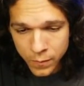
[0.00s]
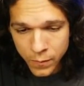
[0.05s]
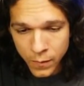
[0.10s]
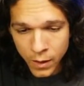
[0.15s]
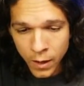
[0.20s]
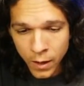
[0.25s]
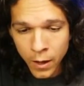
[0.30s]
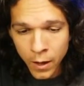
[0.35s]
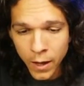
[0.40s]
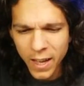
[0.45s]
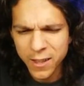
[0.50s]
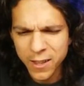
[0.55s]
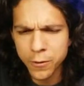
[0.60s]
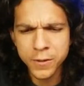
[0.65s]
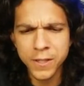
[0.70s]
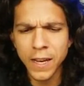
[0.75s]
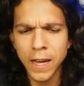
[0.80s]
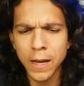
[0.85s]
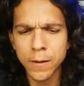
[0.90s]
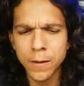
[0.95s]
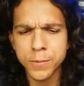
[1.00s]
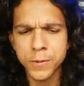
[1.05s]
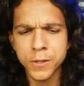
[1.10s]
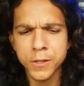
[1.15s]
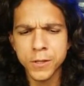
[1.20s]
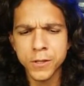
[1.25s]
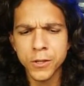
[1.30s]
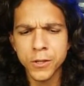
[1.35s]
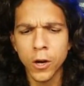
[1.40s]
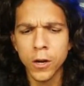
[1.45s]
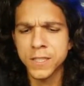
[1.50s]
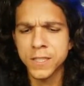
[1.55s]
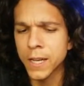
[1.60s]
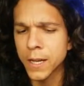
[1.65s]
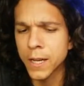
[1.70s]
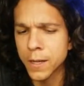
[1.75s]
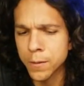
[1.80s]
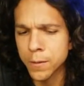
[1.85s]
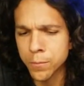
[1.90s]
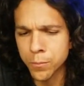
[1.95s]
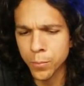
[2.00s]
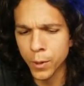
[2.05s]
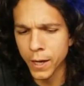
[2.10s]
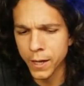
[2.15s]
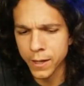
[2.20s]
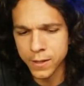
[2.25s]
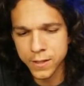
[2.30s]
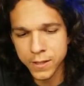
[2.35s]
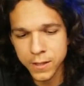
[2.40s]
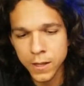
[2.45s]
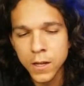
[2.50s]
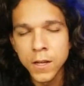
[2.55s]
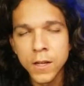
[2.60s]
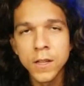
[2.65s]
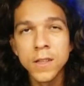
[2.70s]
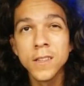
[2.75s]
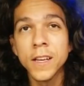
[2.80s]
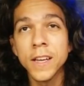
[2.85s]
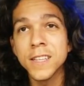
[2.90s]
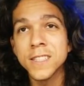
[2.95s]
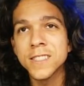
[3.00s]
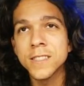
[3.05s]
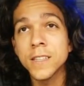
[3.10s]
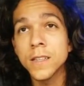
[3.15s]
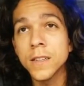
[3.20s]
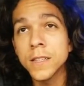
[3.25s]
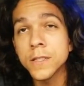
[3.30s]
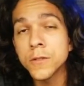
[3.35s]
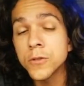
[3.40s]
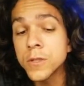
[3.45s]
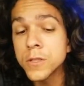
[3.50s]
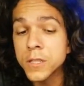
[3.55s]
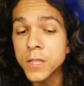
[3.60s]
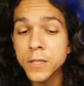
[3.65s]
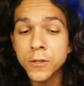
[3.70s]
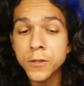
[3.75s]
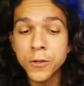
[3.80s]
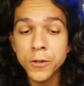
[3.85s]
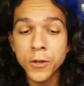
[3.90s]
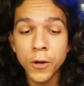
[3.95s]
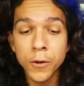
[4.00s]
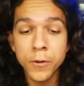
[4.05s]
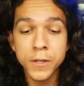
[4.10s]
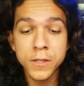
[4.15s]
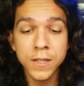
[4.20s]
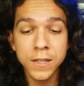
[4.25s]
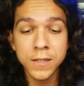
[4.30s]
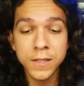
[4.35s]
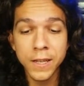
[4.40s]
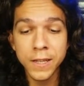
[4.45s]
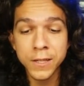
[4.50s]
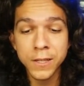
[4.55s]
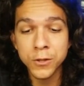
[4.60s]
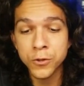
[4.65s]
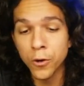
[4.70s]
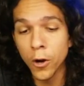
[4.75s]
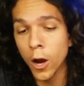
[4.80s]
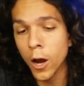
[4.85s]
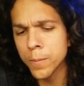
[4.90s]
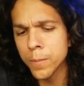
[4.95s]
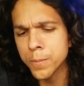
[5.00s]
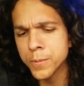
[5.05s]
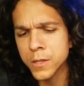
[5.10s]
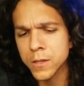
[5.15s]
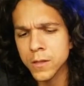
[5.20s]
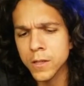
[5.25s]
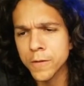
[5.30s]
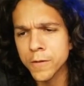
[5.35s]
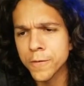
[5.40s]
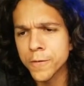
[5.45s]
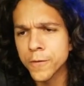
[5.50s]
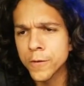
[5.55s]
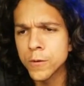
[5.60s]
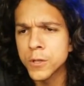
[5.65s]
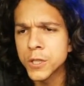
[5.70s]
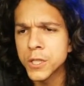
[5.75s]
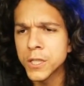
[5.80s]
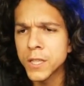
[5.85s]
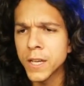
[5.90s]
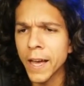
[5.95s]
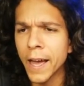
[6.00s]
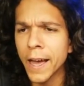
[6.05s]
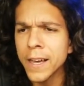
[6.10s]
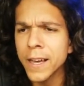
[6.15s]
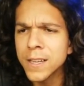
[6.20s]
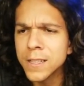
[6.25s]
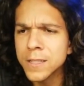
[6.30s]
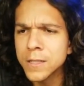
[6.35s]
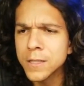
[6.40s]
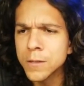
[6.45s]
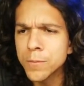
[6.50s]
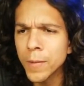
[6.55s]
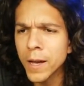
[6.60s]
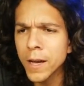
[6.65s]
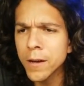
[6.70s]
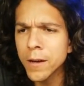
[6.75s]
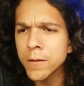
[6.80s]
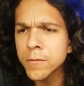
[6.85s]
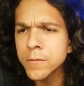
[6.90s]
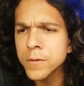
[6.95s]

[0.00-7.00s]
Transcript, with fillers: And those adapters cost 10 bucks. It's interesting to notice that they dropped the Fuji X mount.